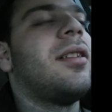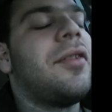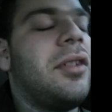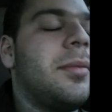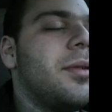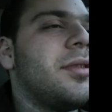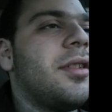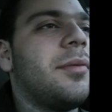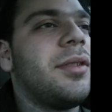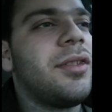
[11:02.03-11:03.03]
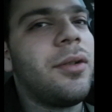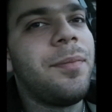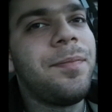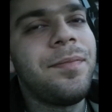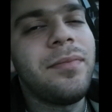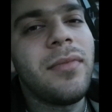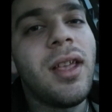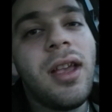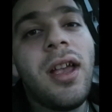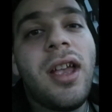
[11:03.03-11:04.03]
then having to post another one. So
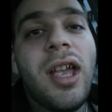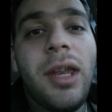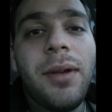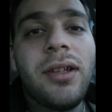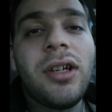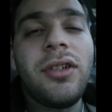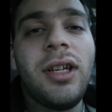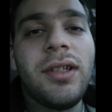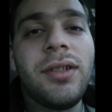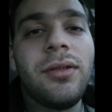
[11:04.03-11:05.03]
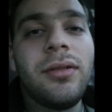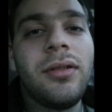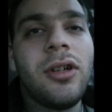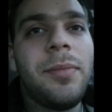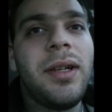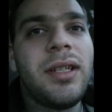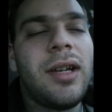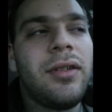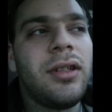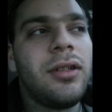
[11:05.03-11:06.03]
anyway, talk to you guys soon. Hope you guys are
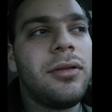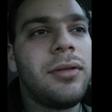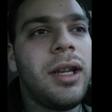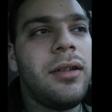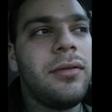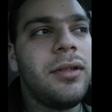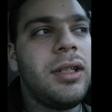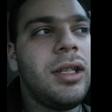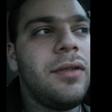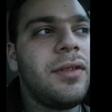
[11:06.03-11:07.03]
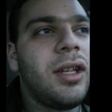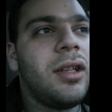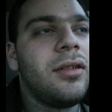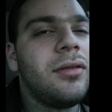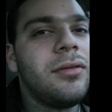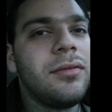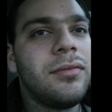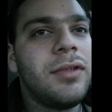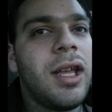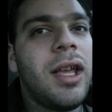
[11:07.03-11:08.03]
having a great
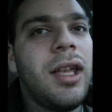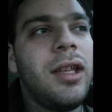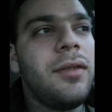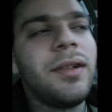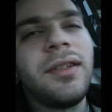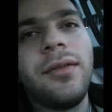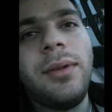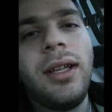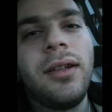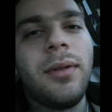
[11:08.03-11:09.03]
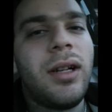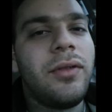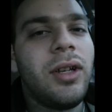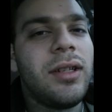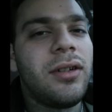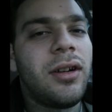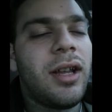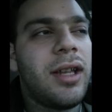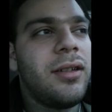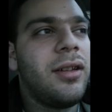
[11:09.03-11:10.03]
evening, day, rest of the week, whatever you guys are
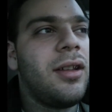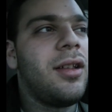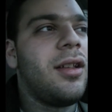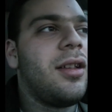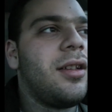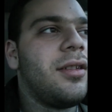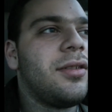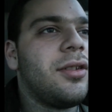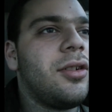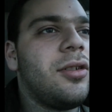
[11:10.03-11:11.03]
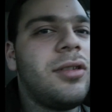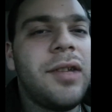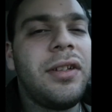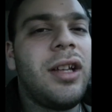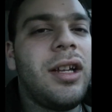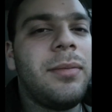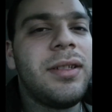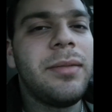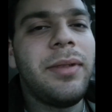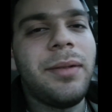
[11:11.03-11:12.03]
at. So love and light,
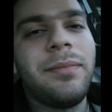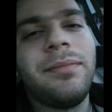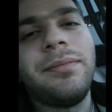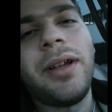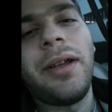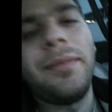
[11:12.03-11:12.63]
blessed be. Bye.